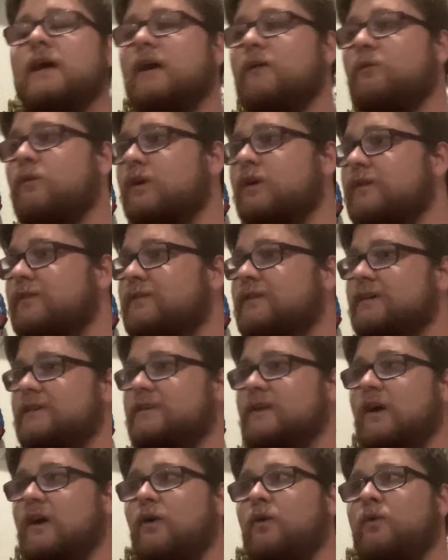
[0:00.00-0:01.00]
And one of the
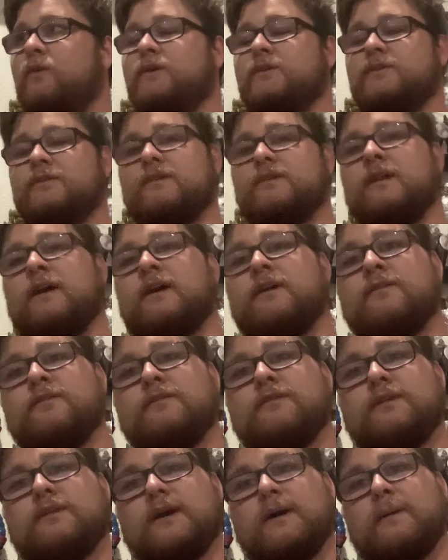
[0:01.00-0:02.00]
things I always
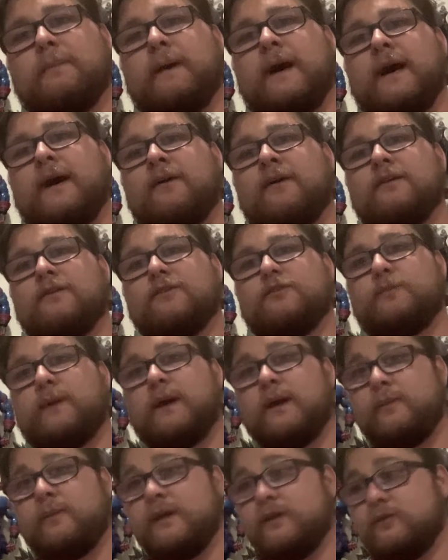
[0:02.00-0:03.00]
loved about
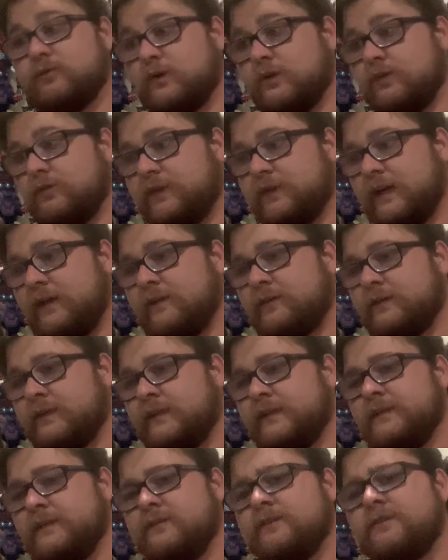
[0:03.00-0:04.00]
Spider-Man's Rose
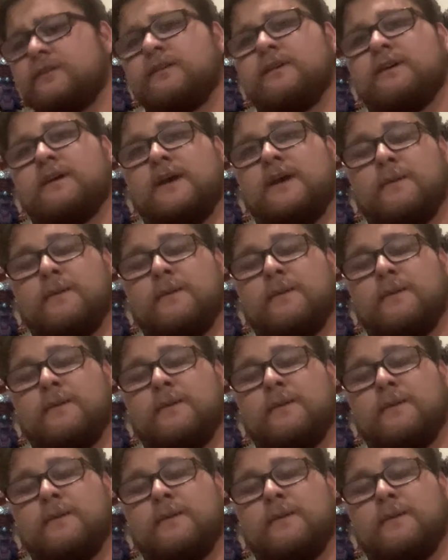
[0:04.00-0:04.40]
Gallery is